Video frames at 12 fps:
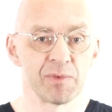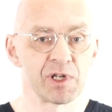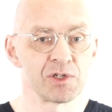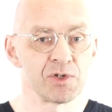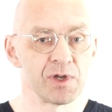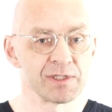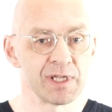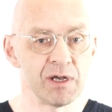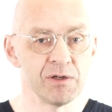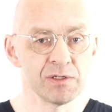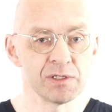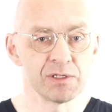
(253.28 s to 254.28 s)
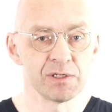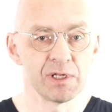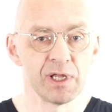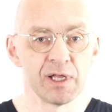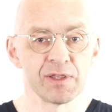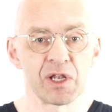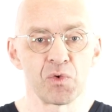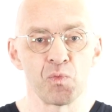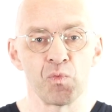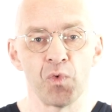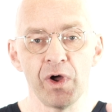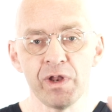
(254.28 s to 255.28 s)
but it turns out
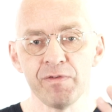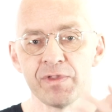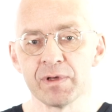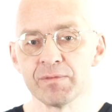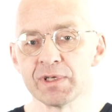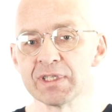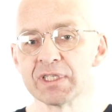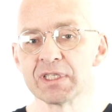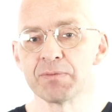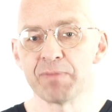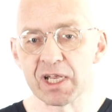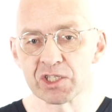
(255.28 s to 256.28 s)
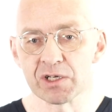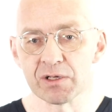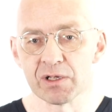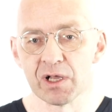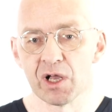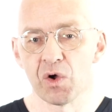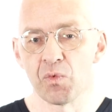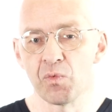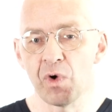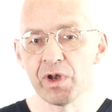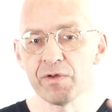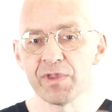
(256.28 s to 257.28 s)
that one of them is special.
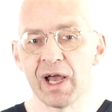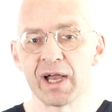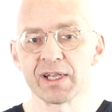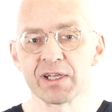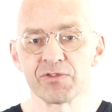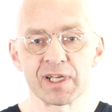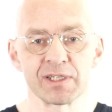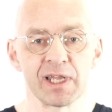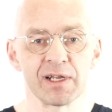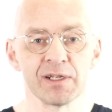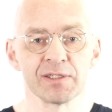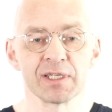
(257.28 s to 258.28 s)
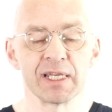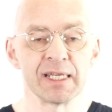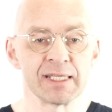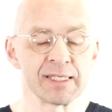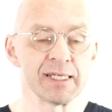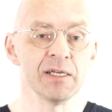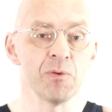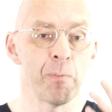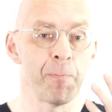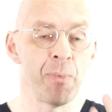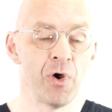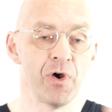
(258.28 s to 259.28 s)
One of the hugging rectangles is a
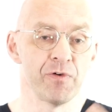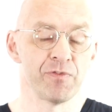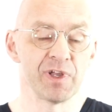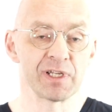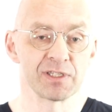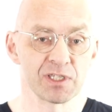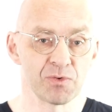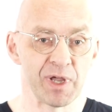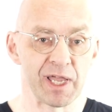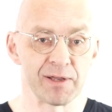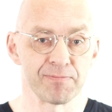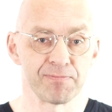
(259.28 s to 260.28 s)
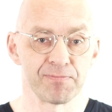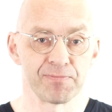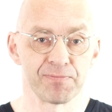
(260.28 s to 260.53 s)
perfect square.